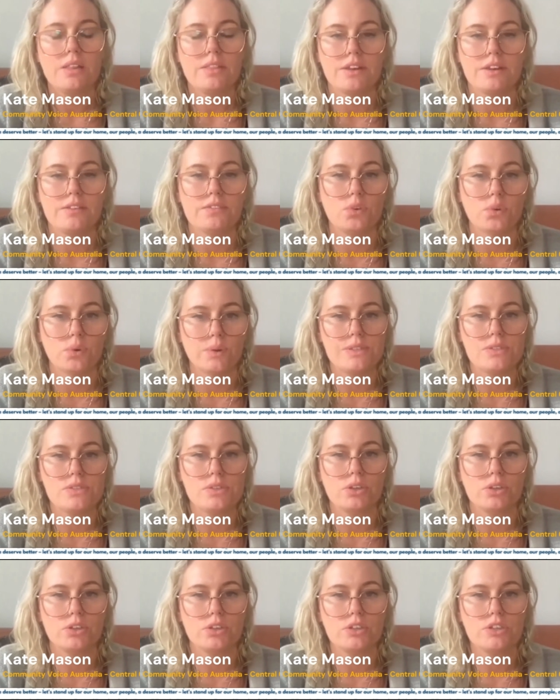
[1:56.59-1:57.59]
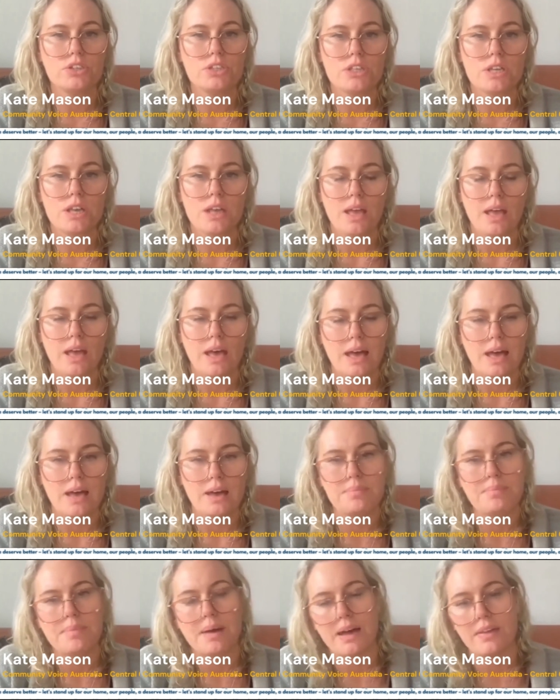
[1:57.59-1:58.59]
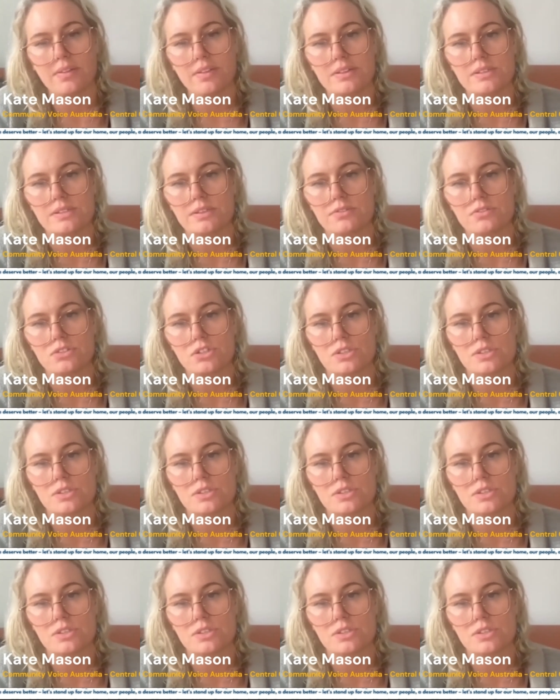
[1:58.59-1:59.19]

their voice heard. Others